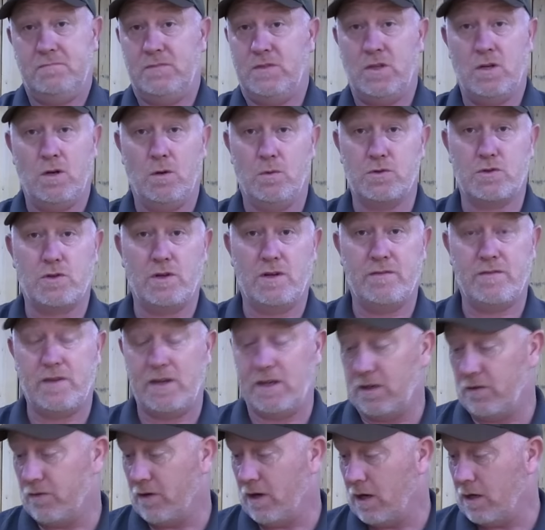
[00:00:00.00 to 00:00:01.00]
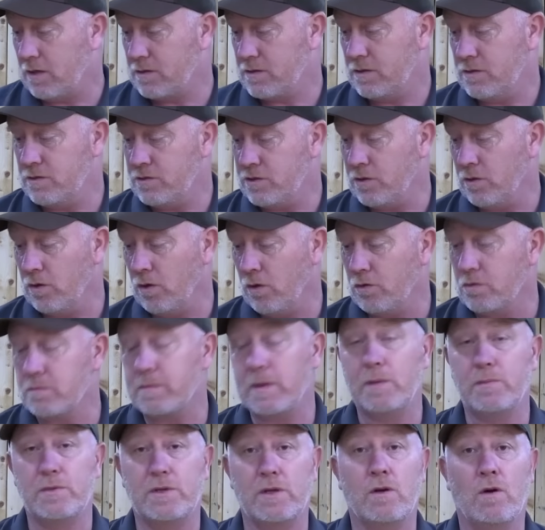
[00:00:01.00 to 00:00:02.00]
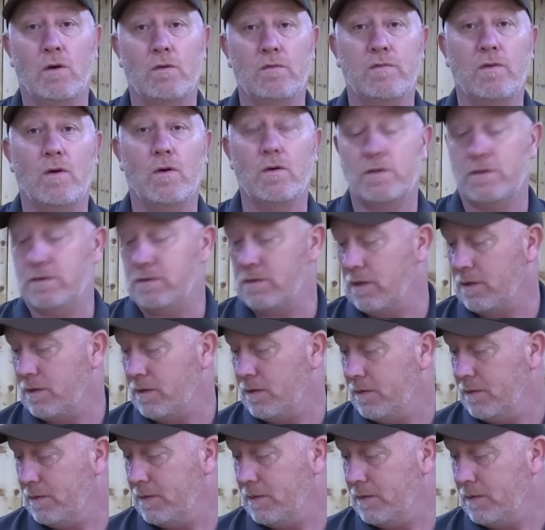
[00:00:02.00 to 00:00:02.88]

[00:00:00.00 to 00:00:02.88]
You're always going to find grass, and so you'll always be able to call foxes in.